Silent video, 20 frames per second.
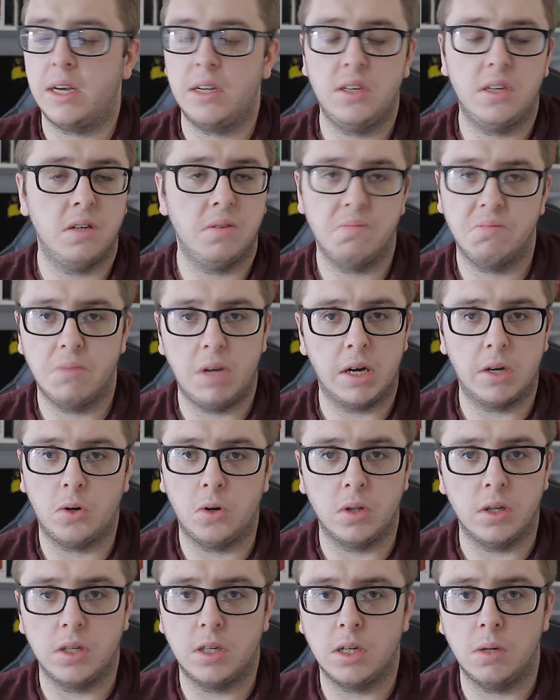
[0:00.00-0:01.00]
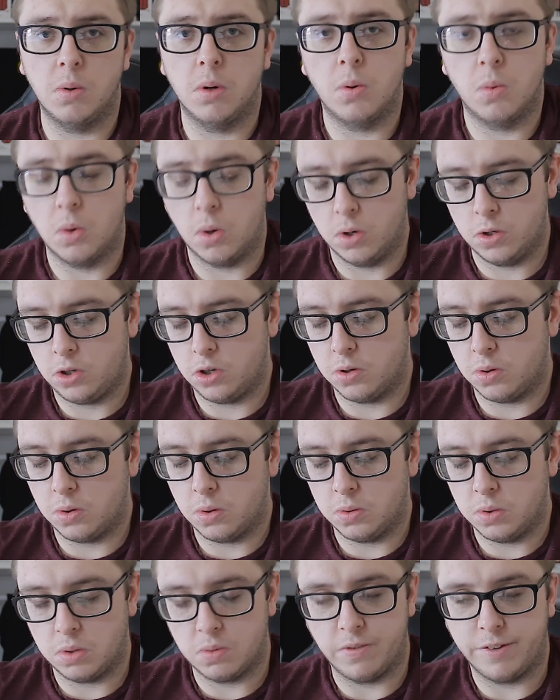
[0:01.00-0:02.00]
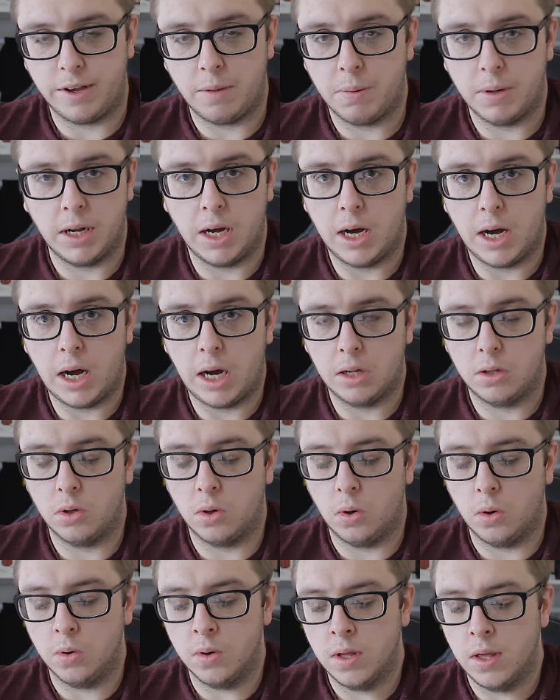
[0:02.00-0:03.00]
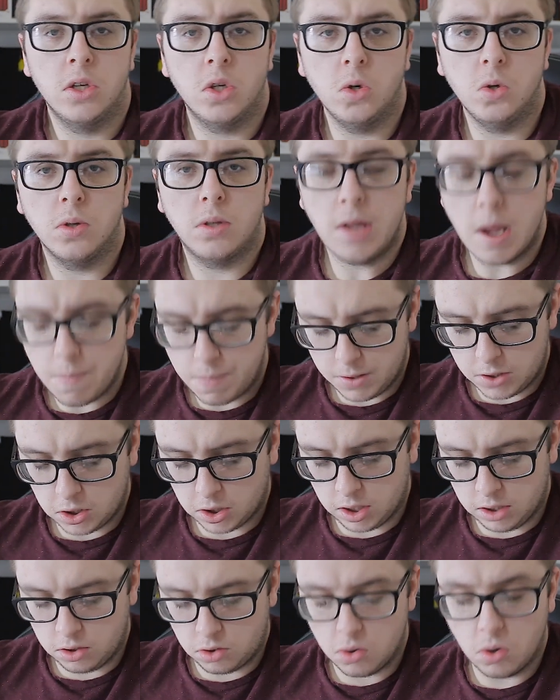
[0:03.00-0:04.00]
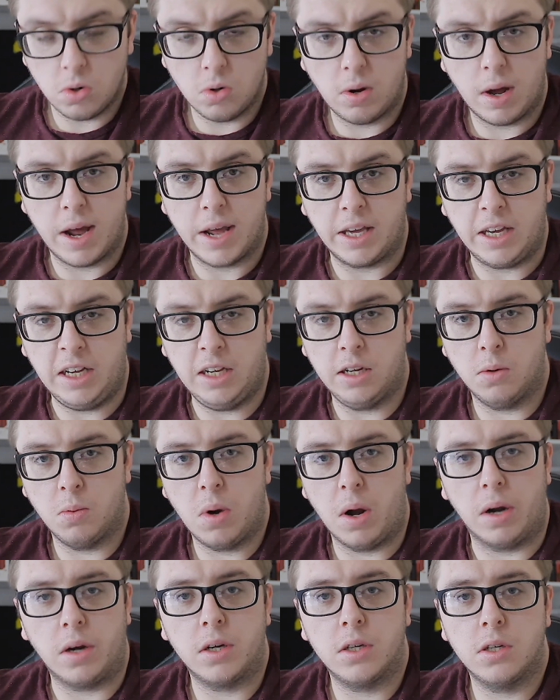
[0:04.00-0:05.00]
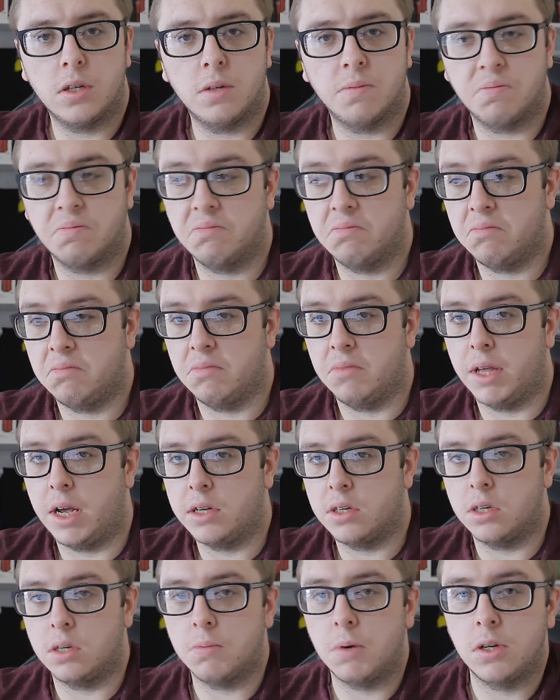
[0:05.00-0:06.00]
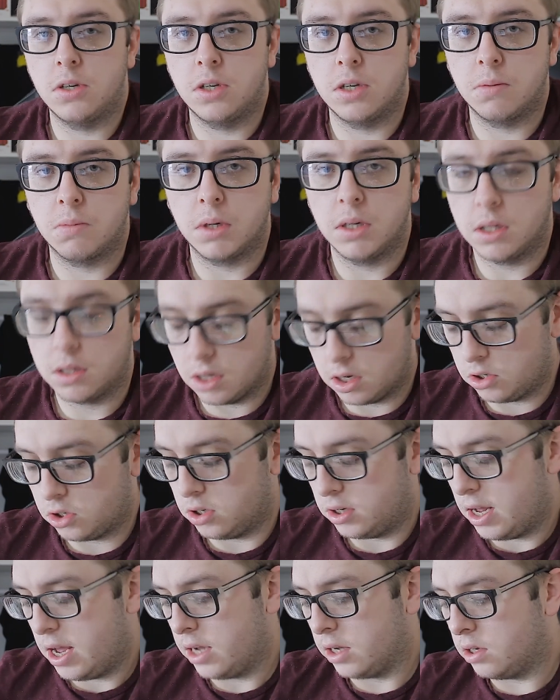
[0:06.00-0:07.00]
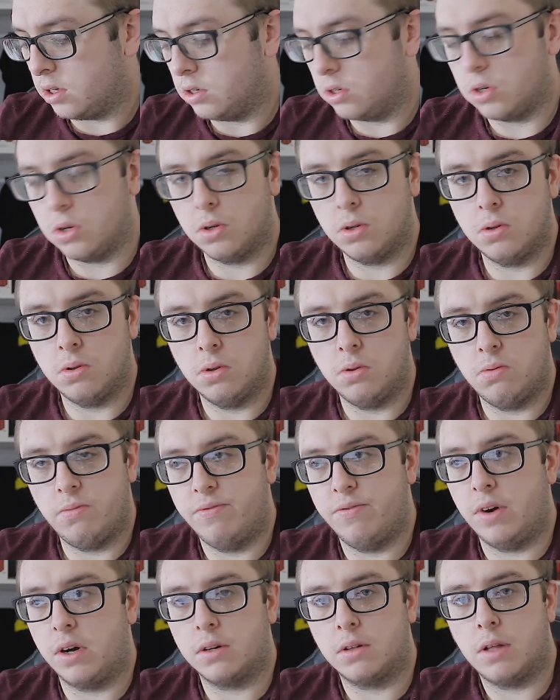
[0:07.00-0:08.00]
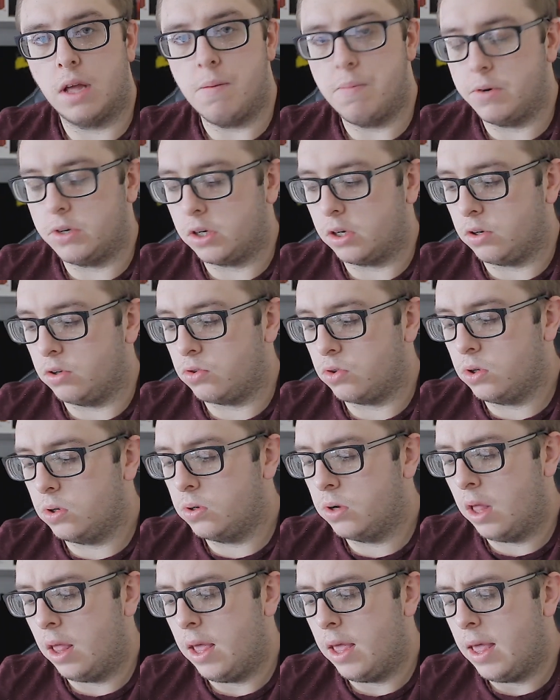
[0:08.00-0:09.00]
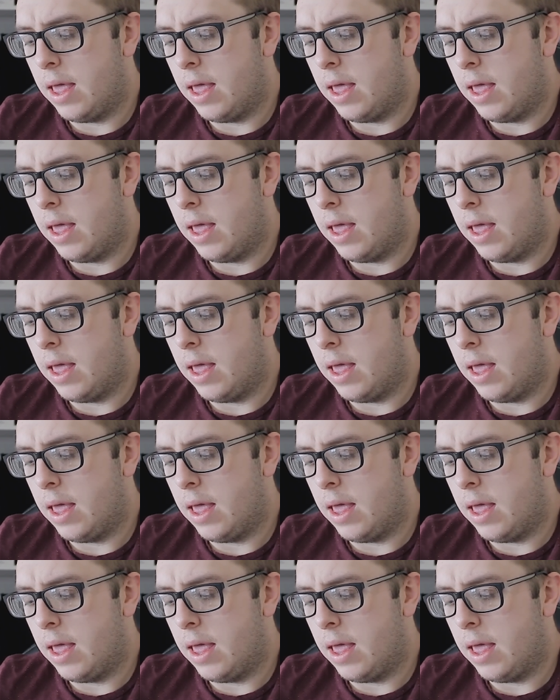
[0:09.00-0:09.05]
this, I couldn't see what wattage I was vaping at all. So temperature control, I hear it works. That's as much as I'm going to touch on that, because fuck temperature control.